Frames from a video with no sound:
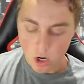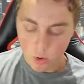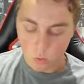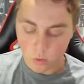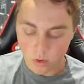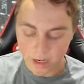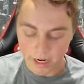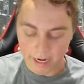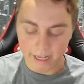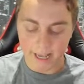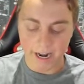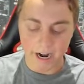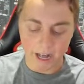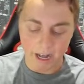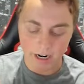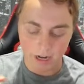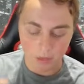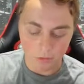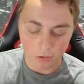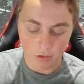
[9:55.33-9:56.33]
We're going to get
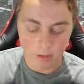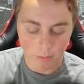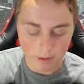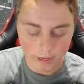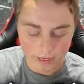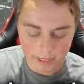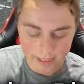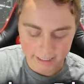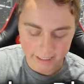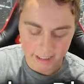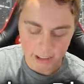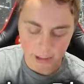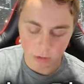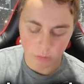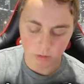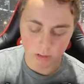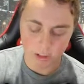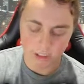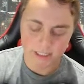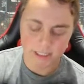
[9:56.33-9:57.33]
another limited
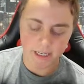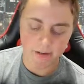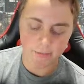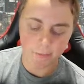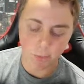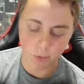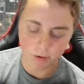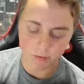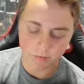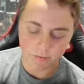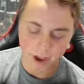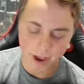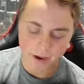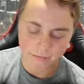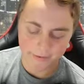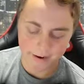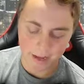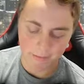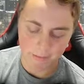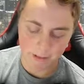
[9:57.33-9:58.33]
edition, which is seven point
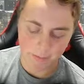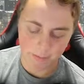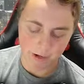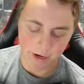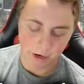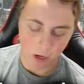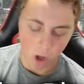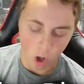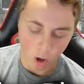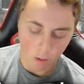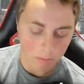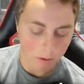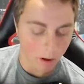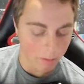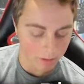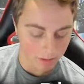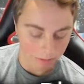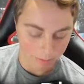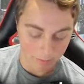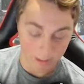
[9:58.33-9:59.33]
five times speed at all
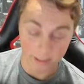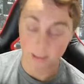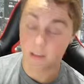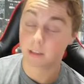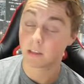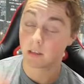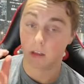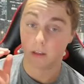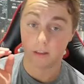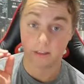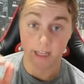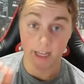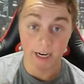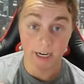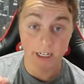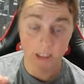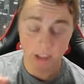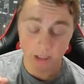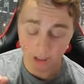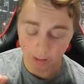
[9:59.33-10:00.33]
public biz.
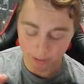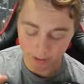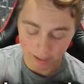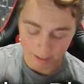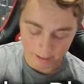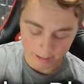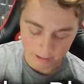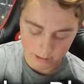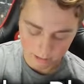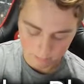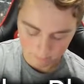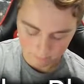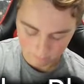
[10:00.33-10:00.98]
That is going to be nice.